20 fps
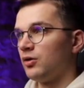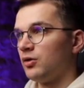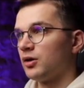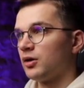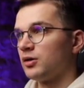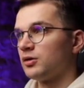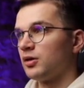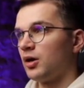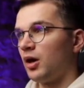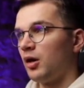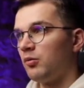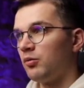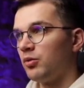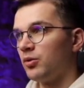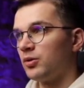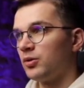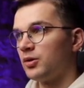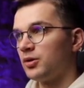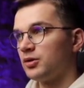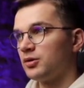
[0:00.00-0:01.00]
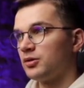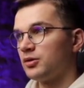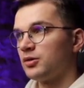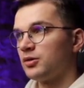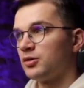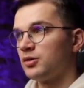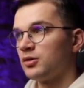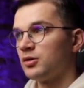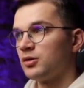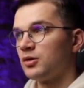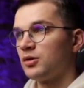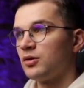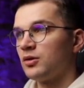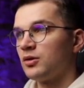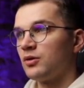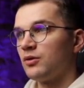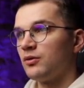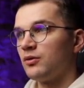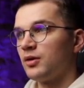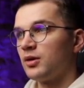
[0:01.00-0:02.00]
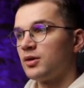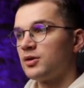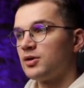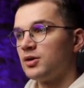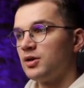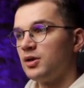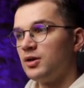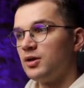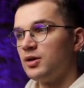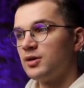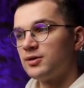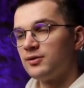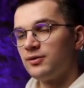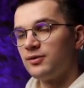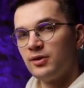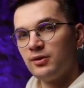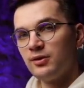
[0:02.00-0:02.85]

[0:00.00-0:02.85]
can import it with CSV